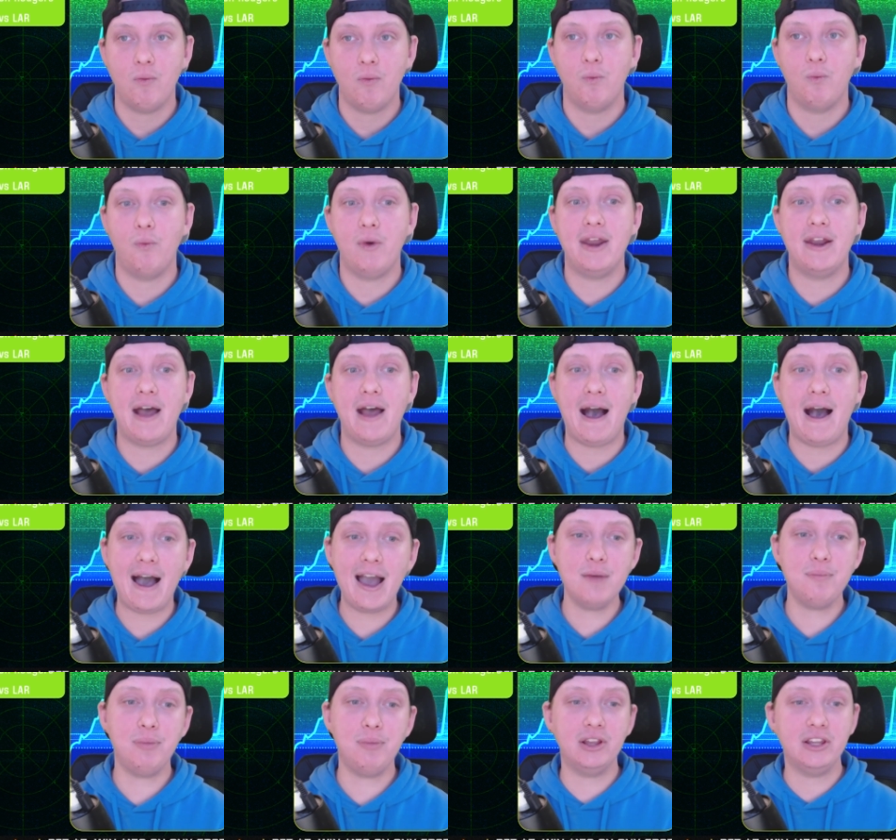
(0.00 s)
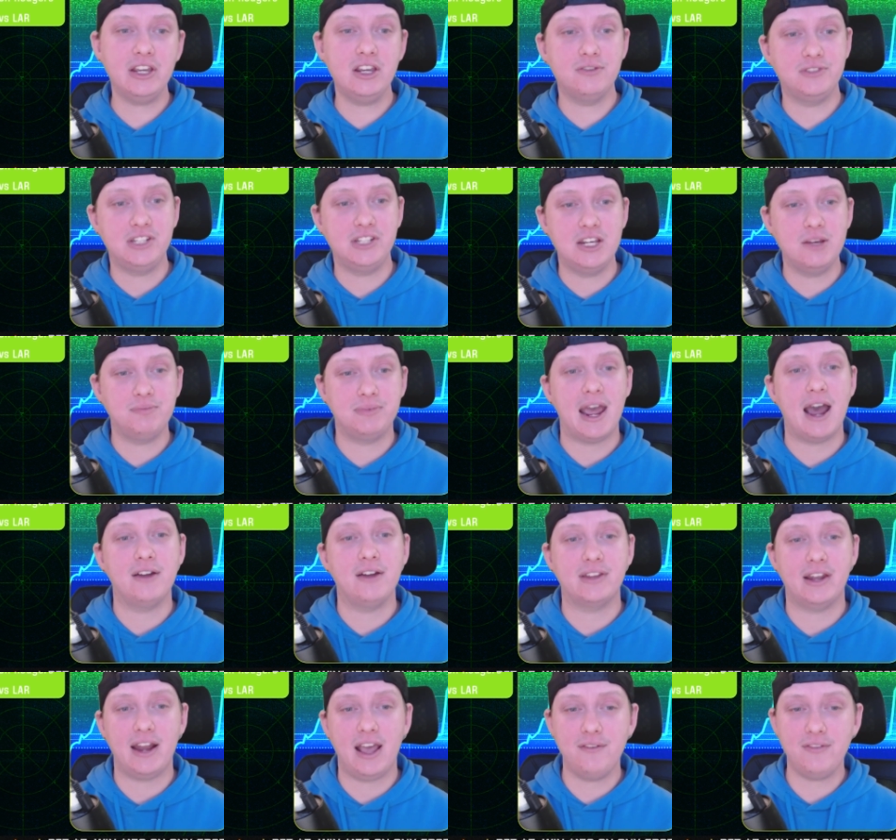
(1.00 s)
when I believe deep down
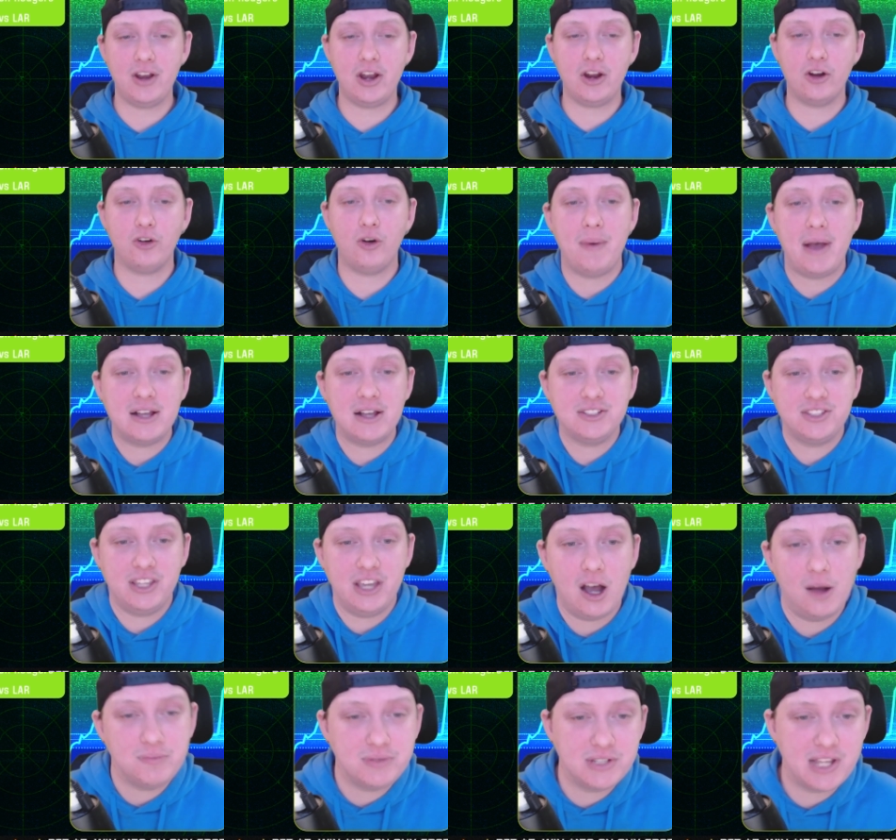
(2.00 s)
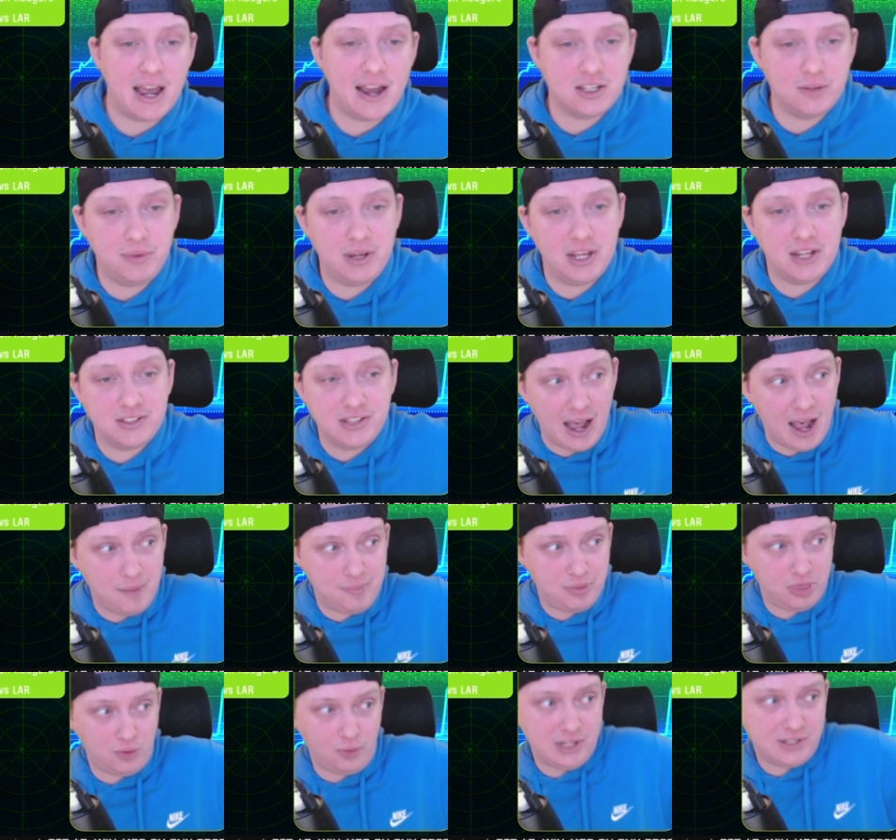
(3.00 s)
that Evan Engram has the upside to be a
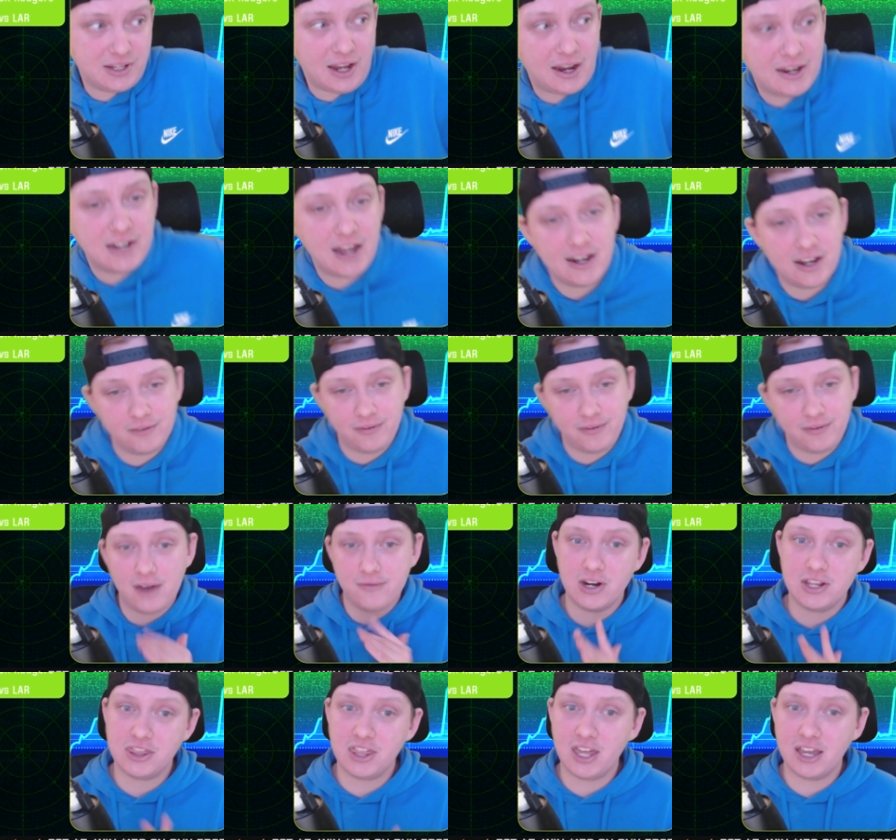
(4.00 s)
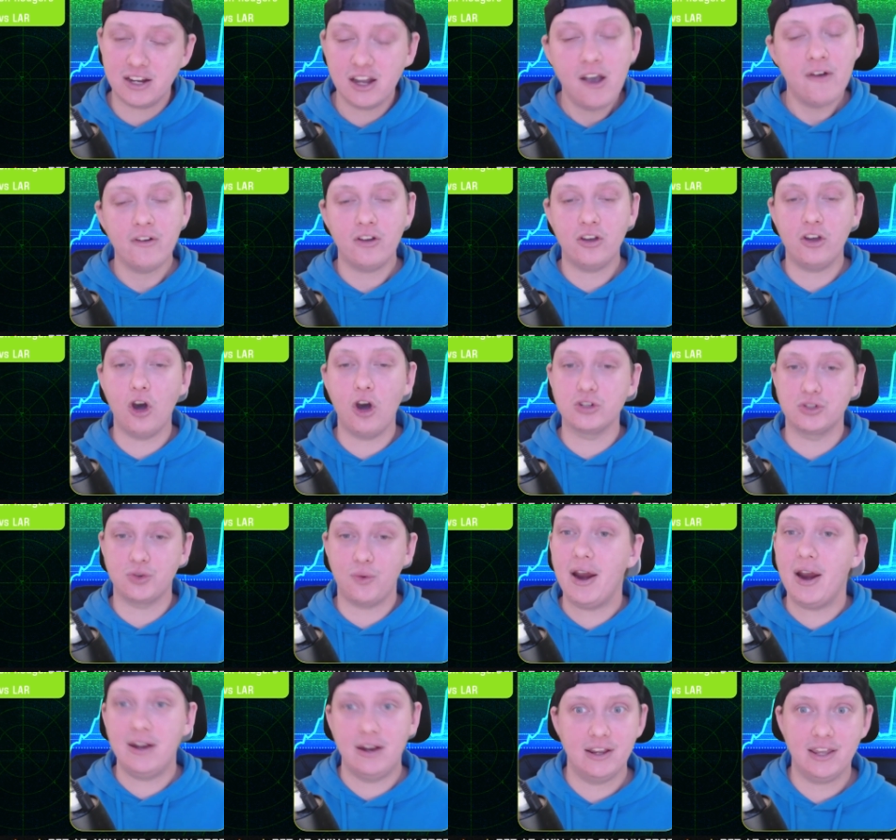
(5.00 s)
top three tight end, if everything goes
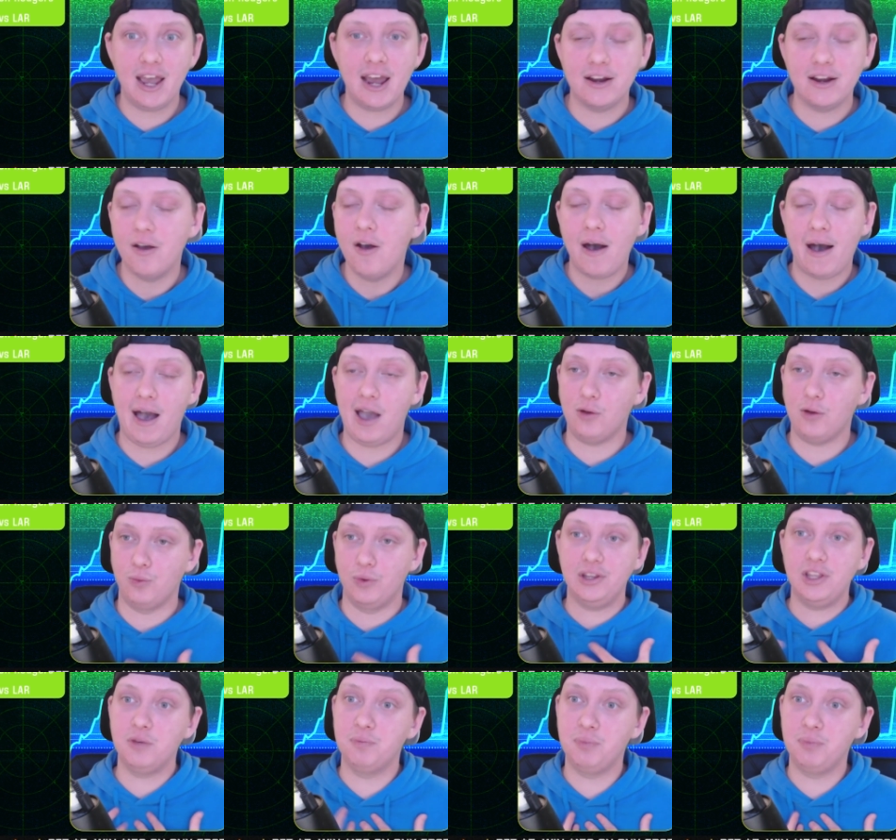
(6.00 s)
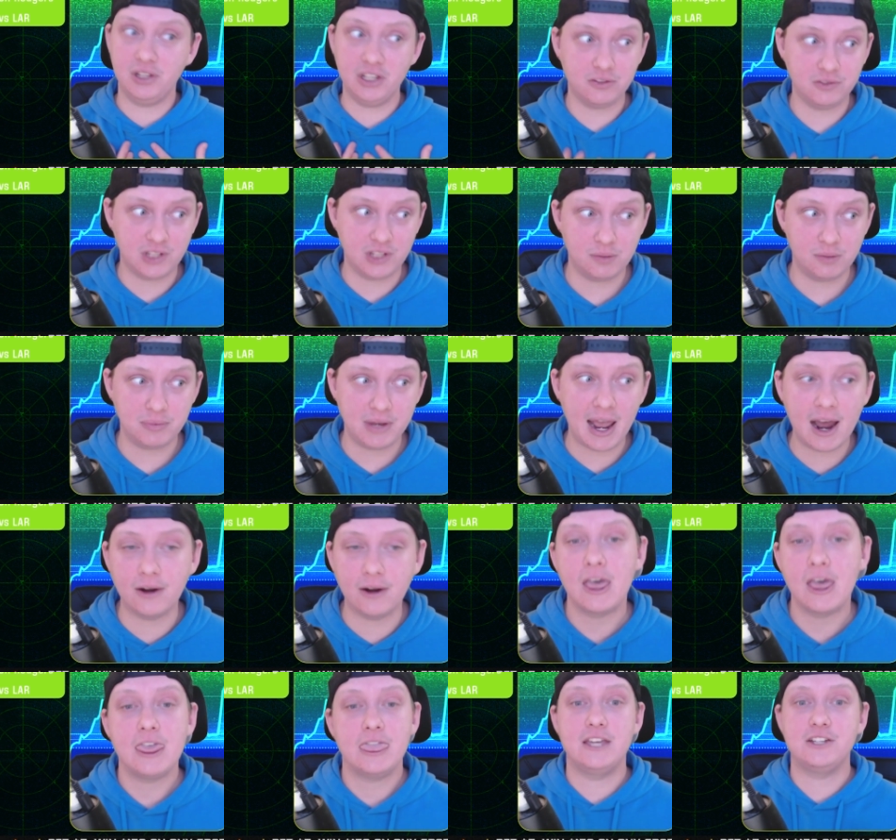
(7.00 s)
right, again, I really believe deep down
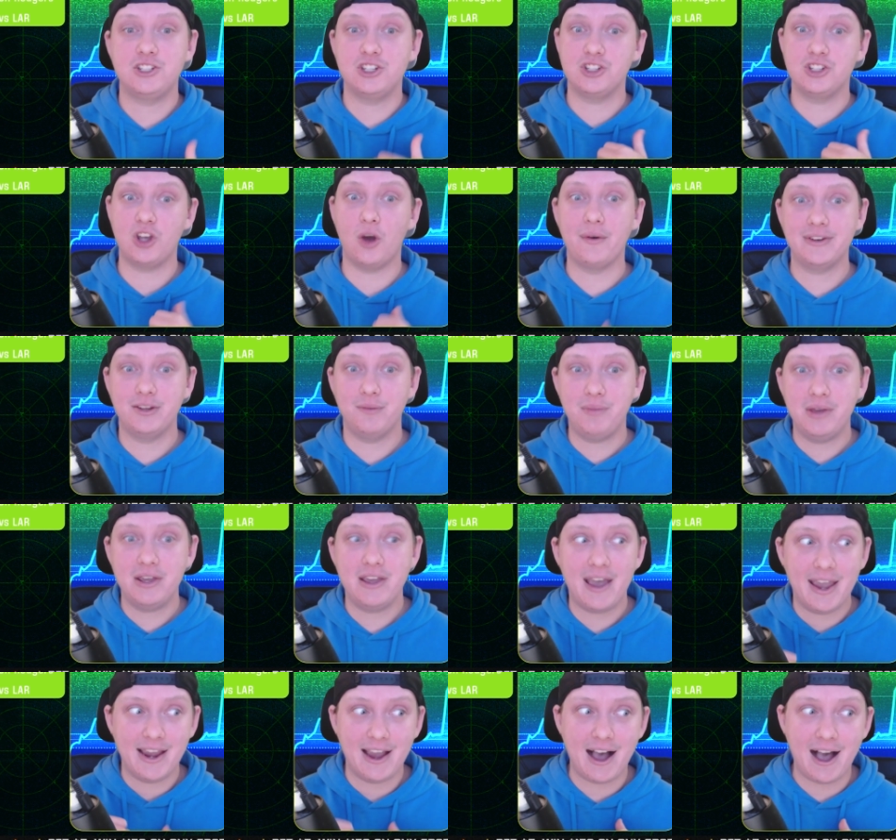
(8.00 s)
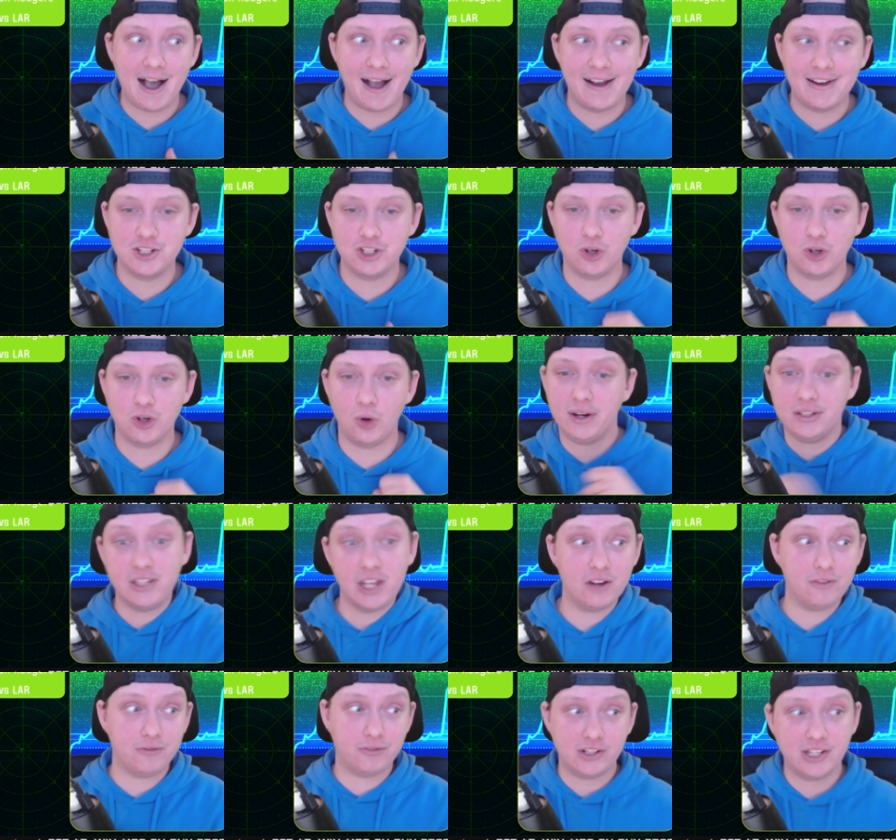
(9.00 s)
this is going to be a high-scoring,
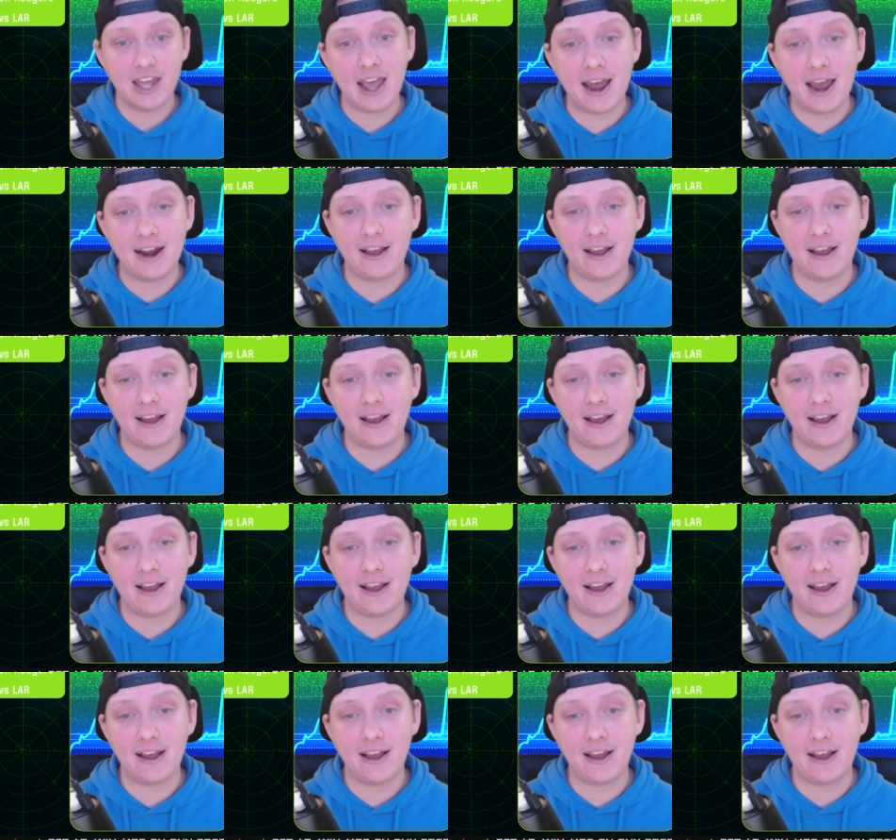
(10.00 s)
tit-for-tat,